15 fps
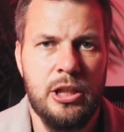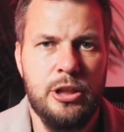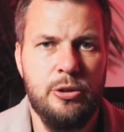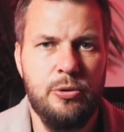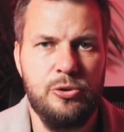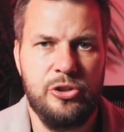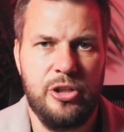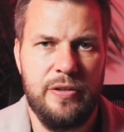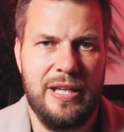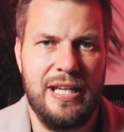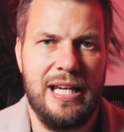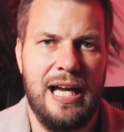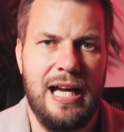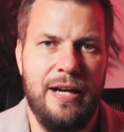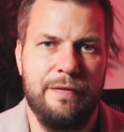You also
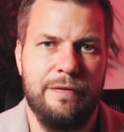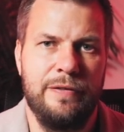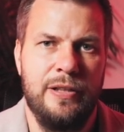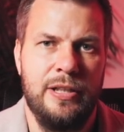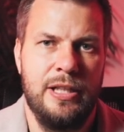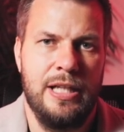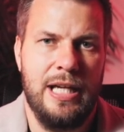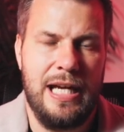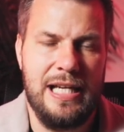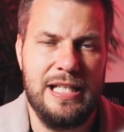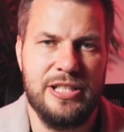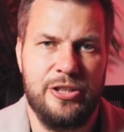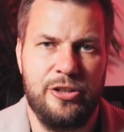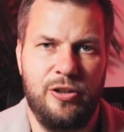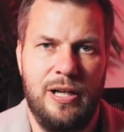then have
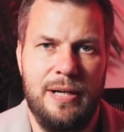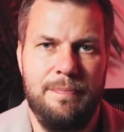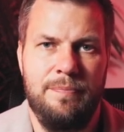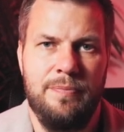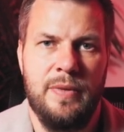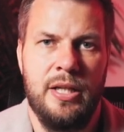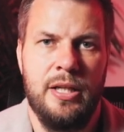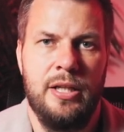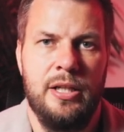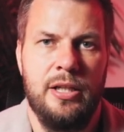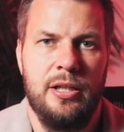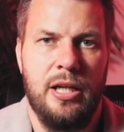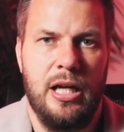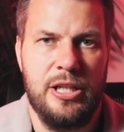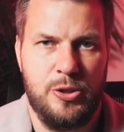Instagram
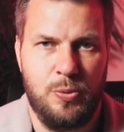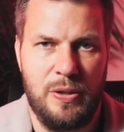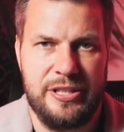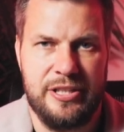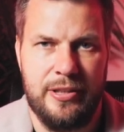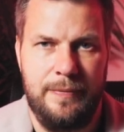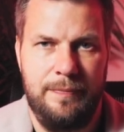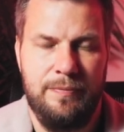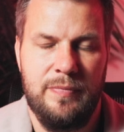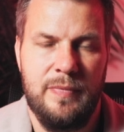and Twitter.